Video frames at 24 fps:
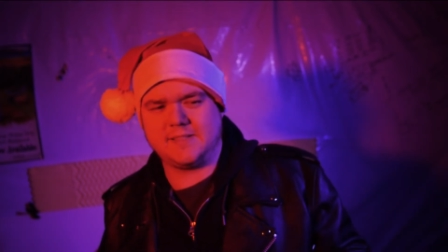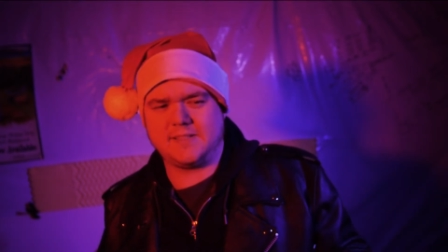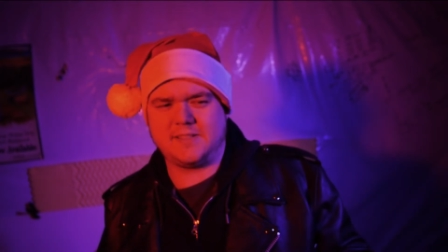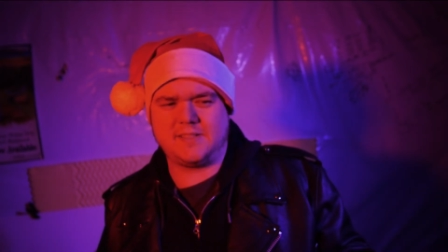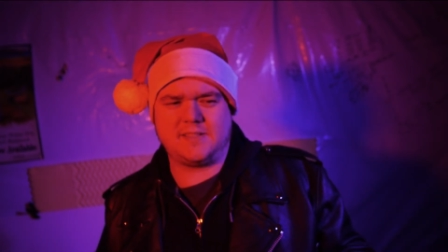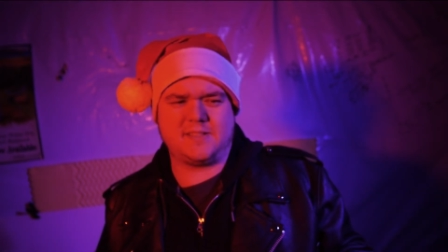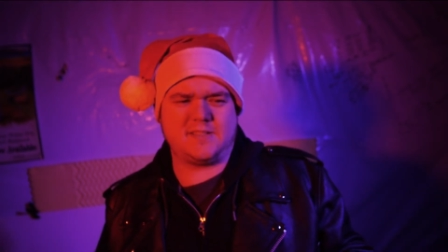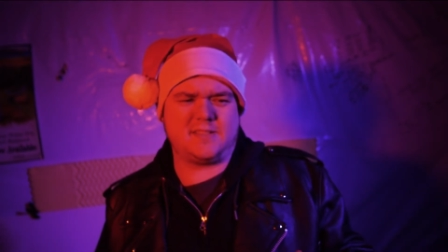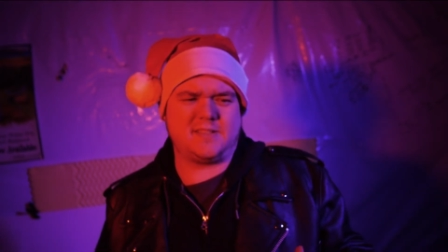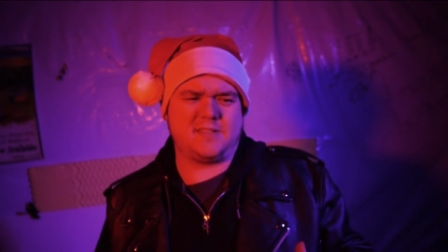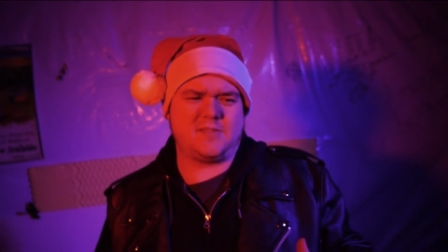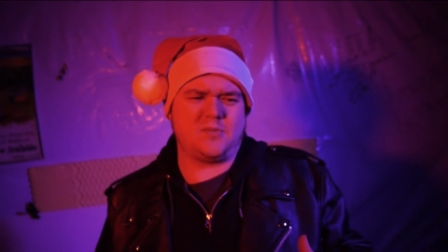
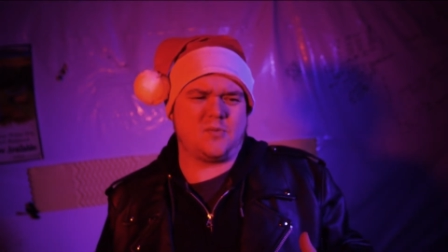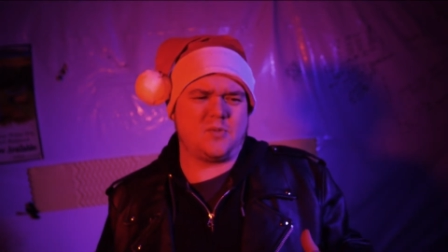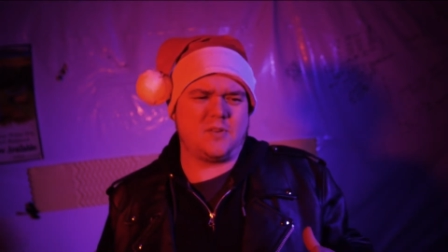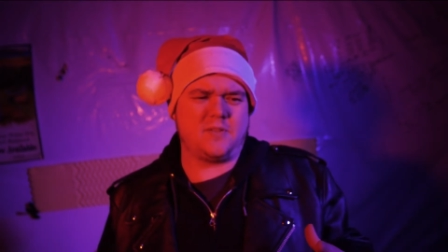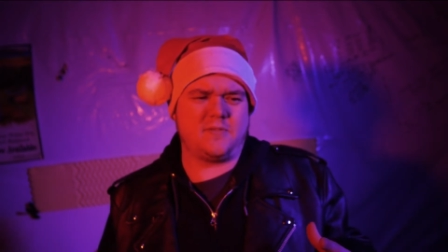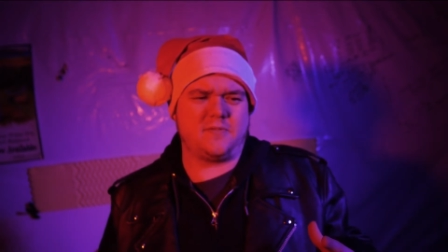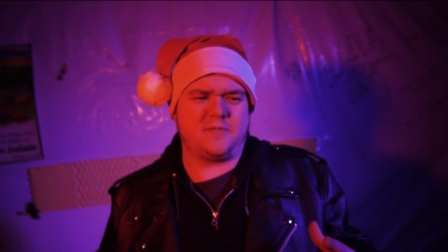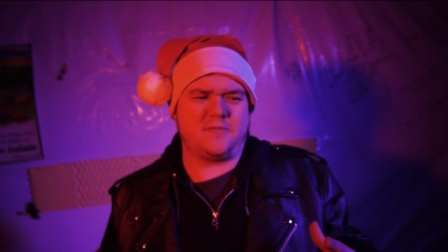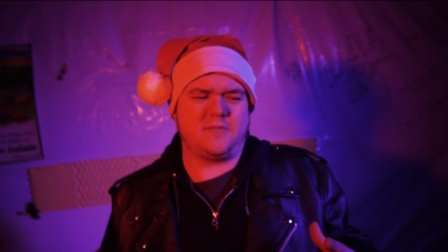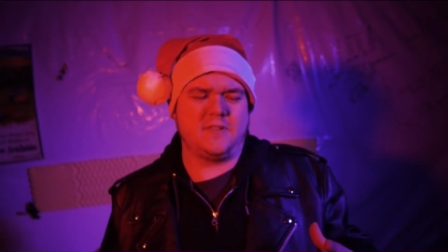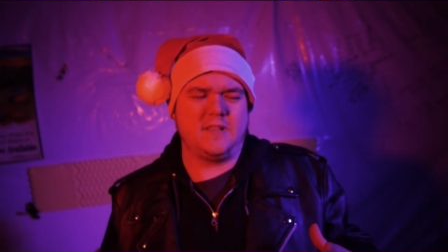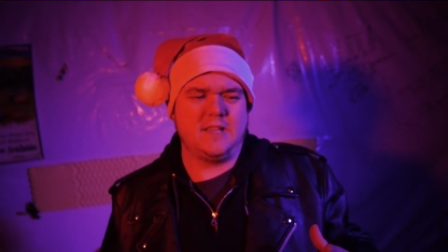It's sort
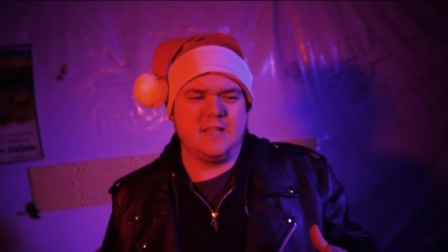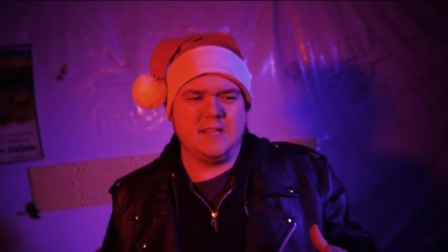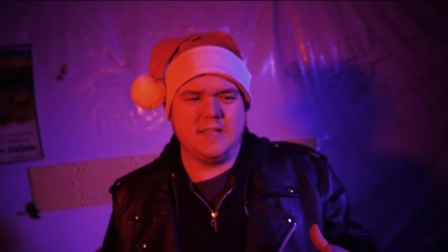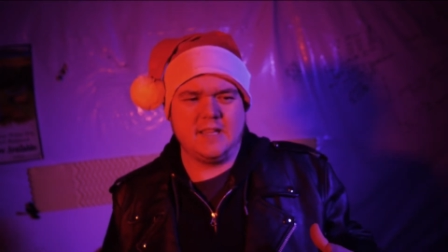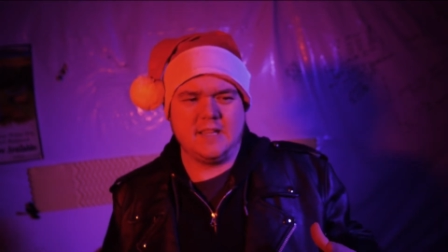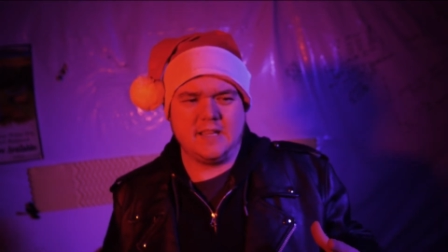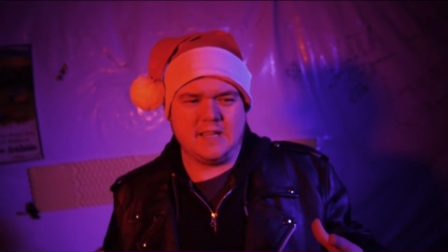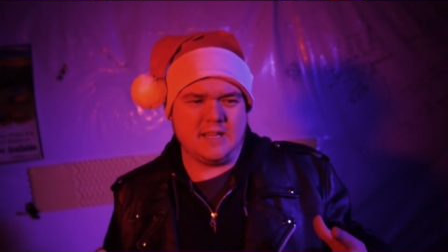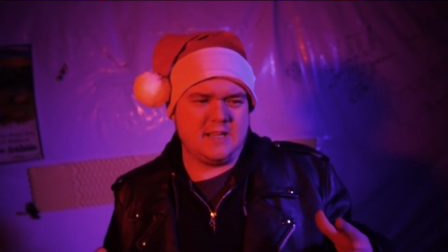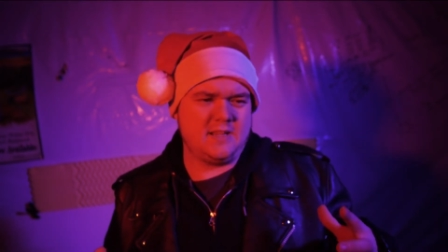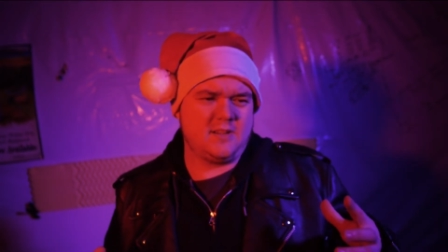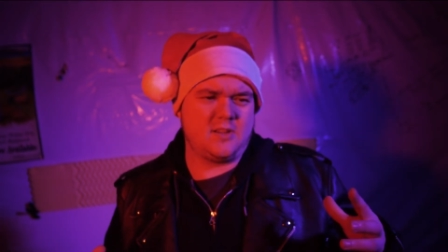of
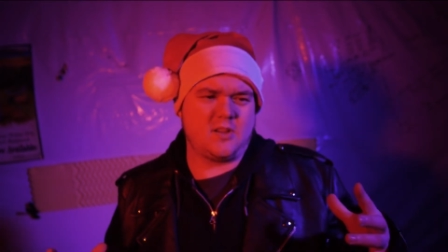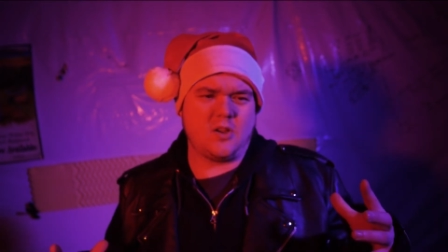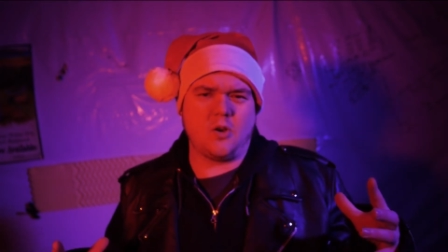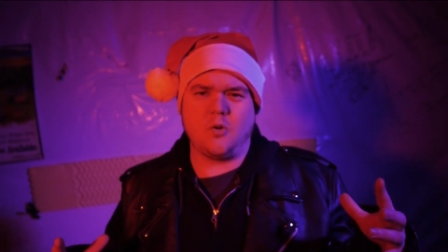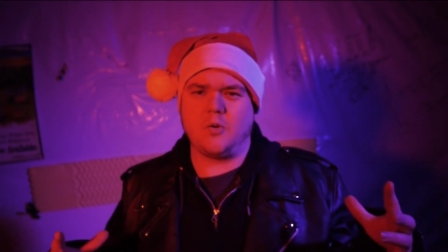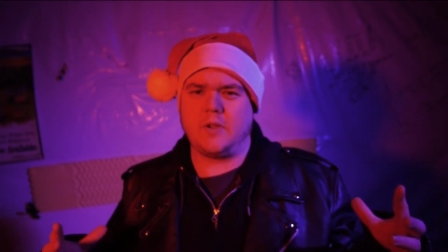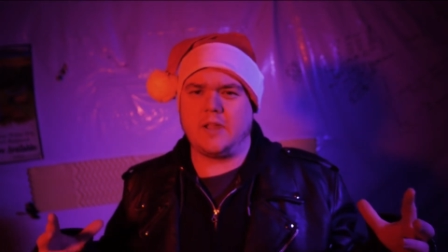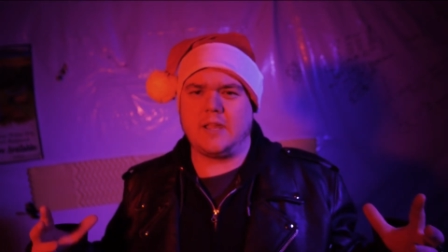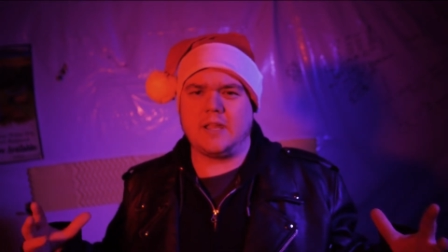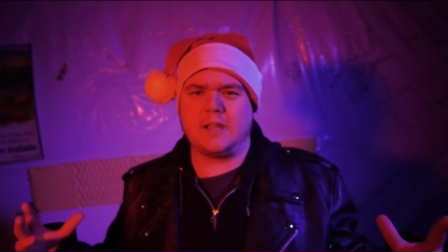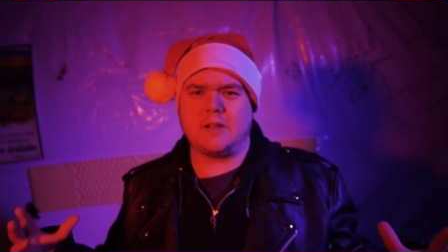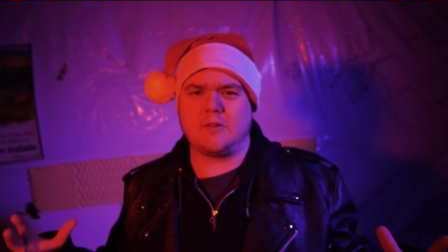
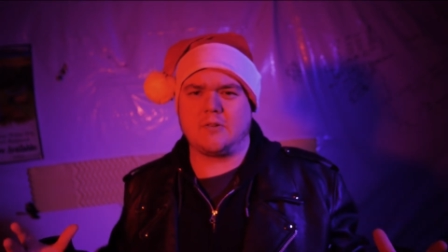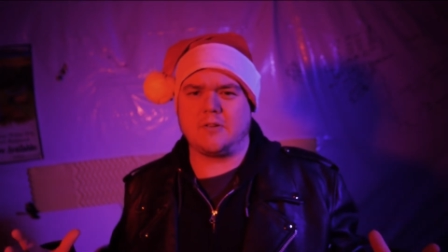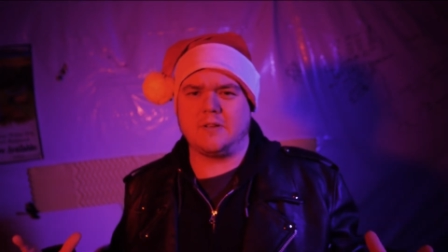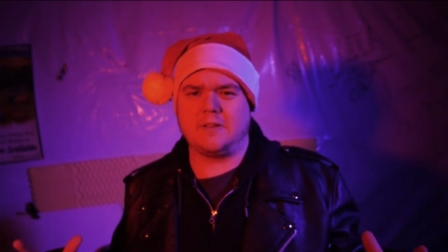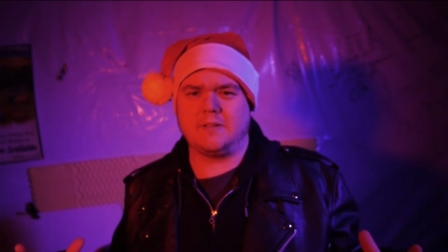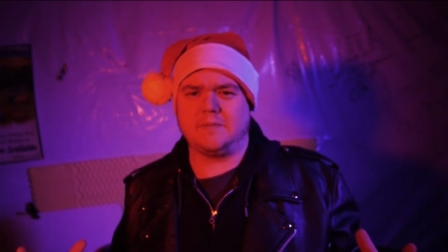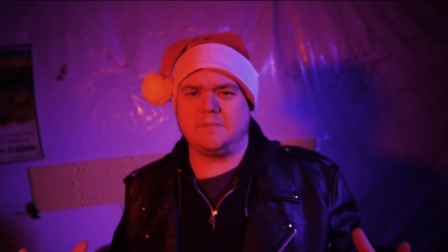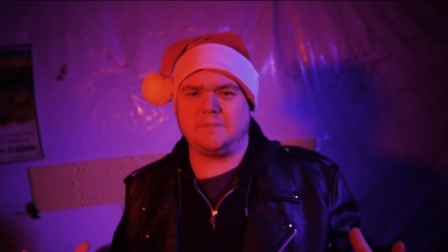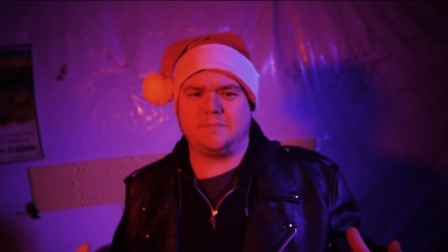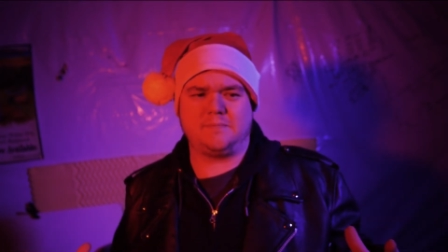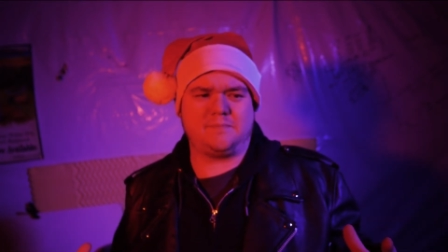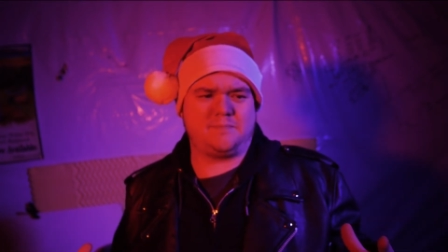
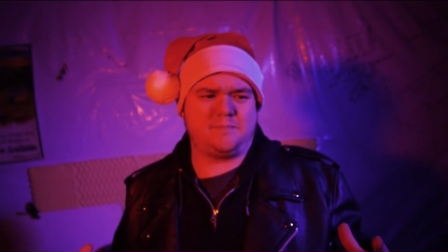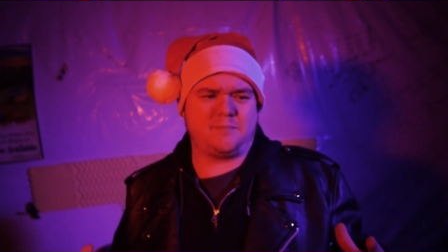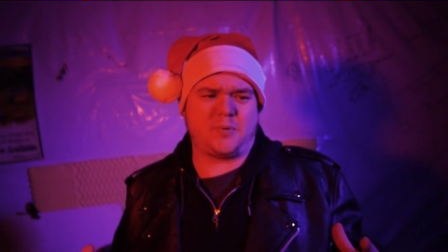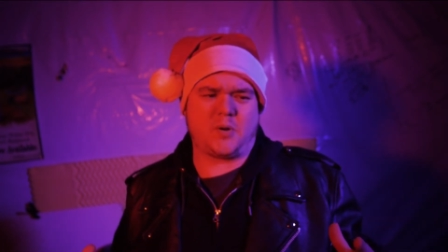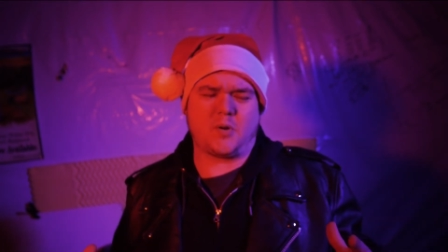incoherent,